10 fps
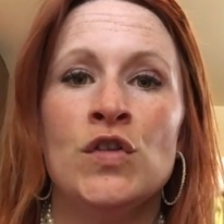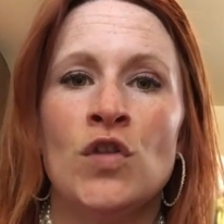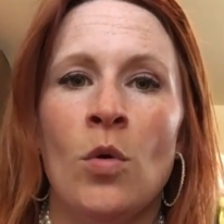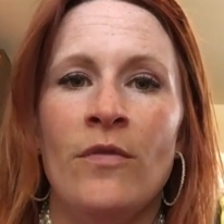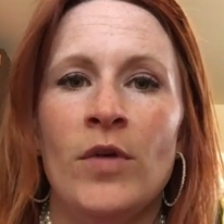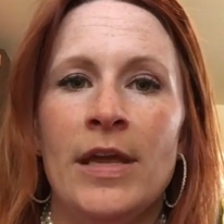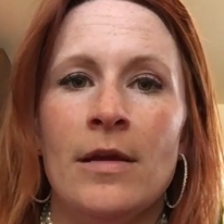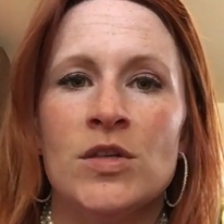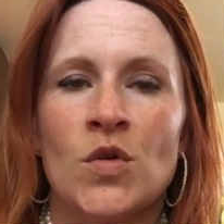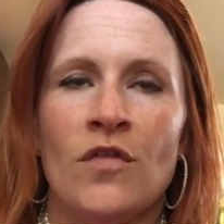So if
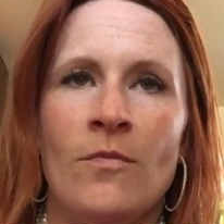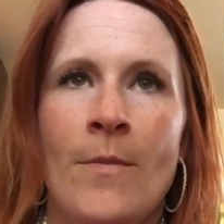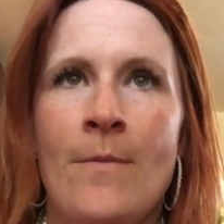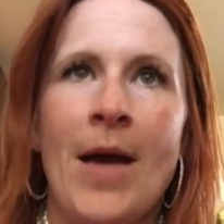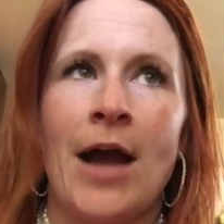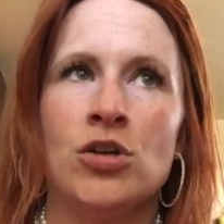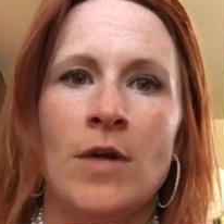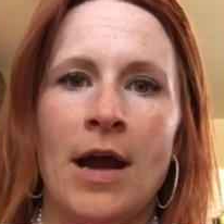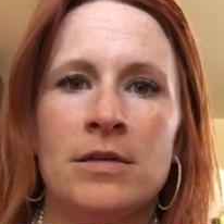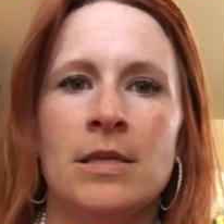we sort of
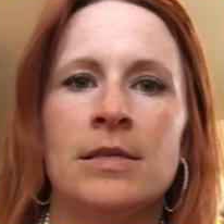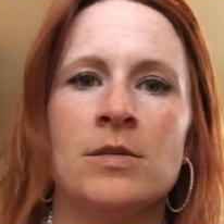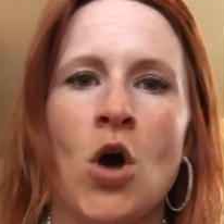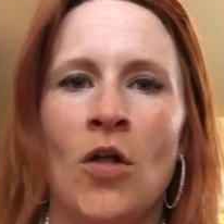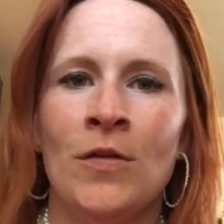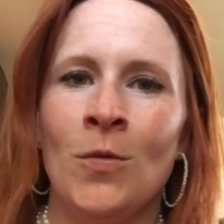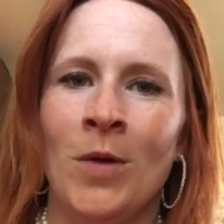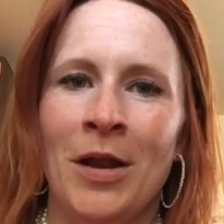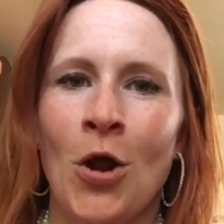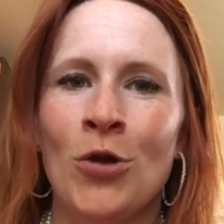backtrack to this calling the
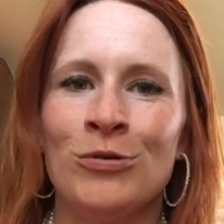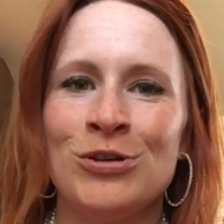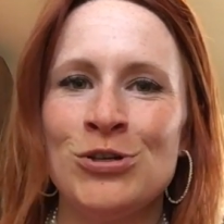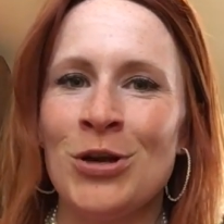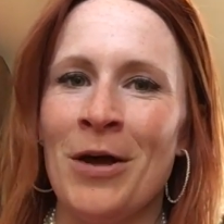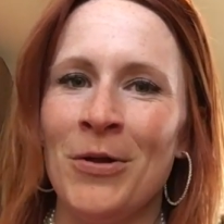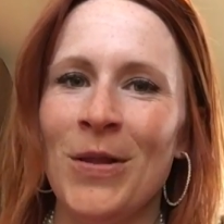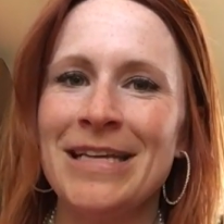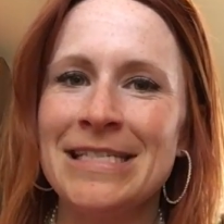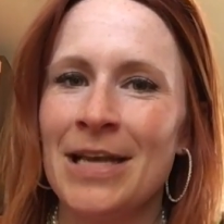
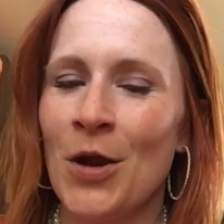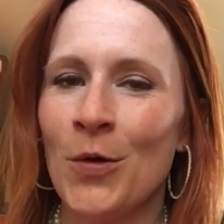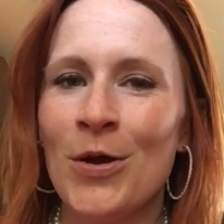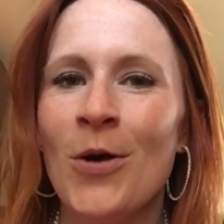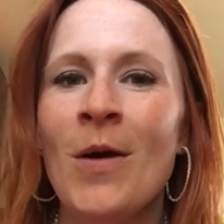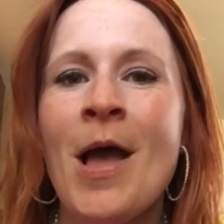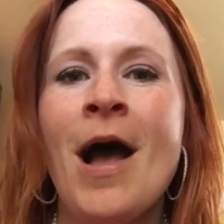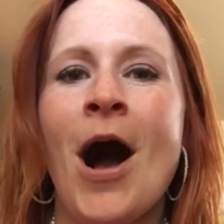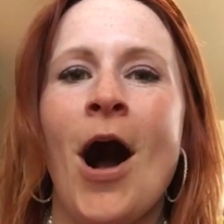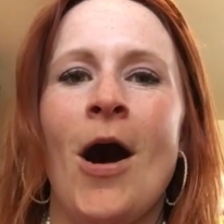1-800-CHANEL scenario,
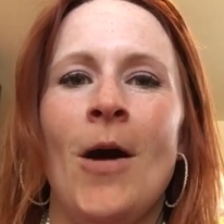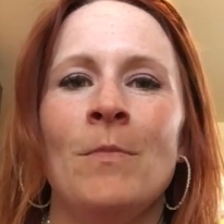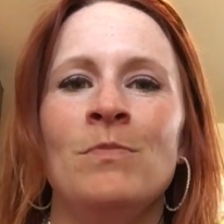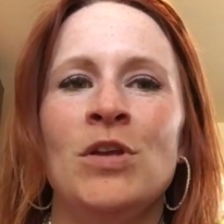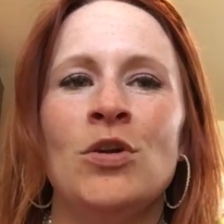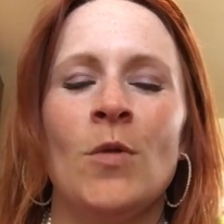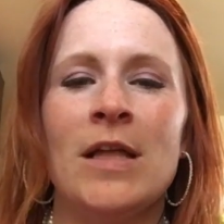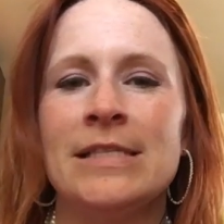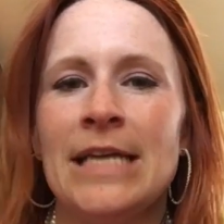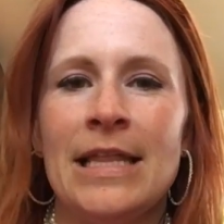
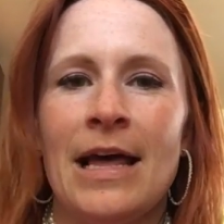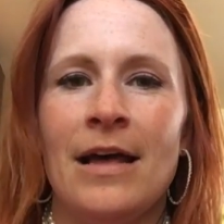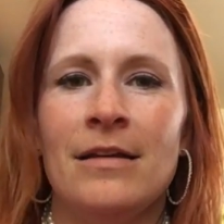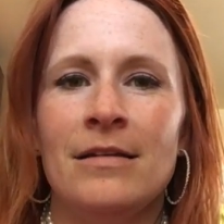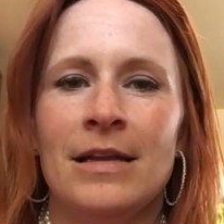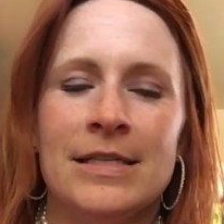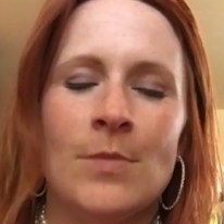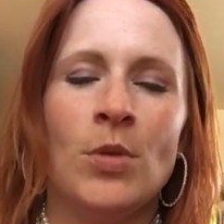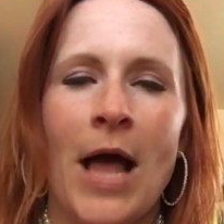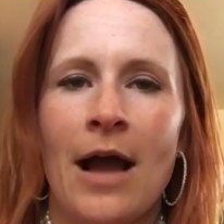let's say that it's
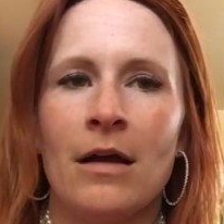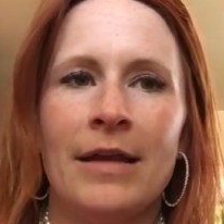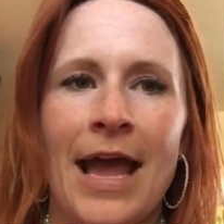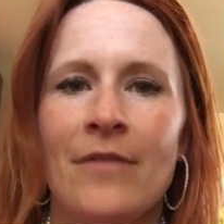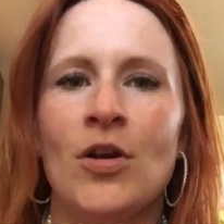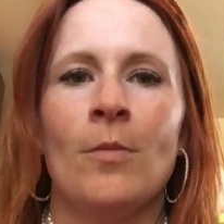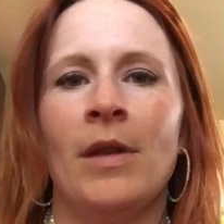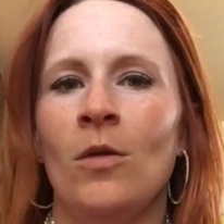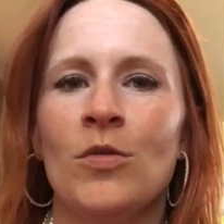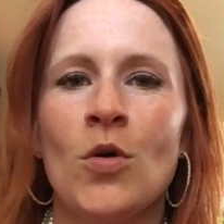a black caviar
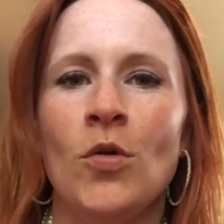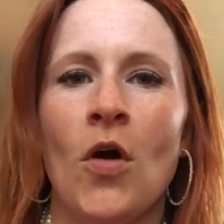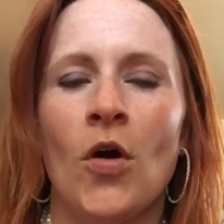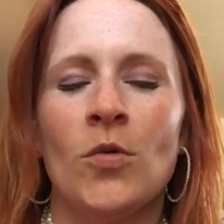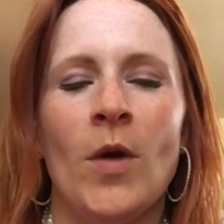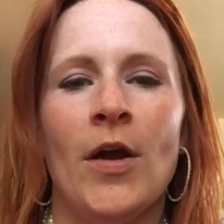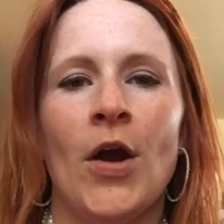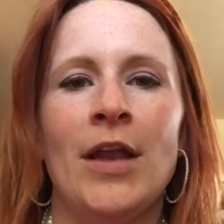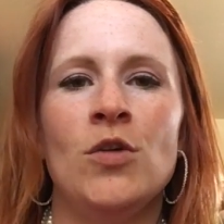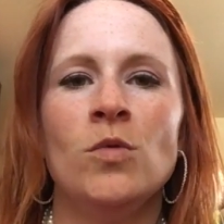mini with gold
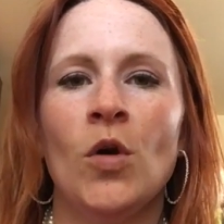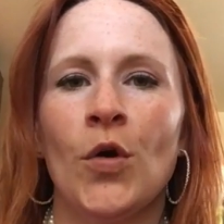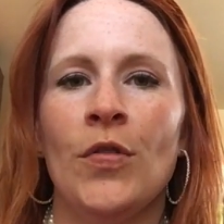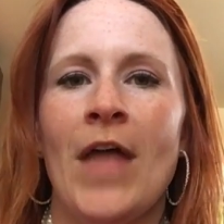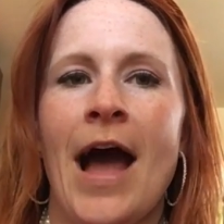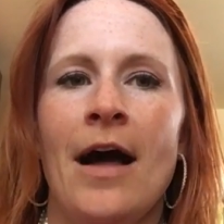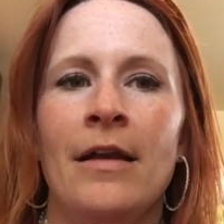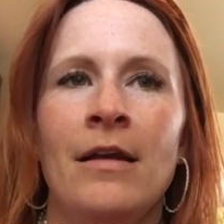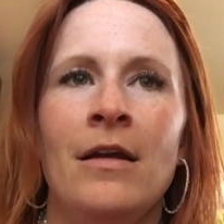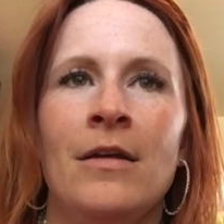hardware, and you learn that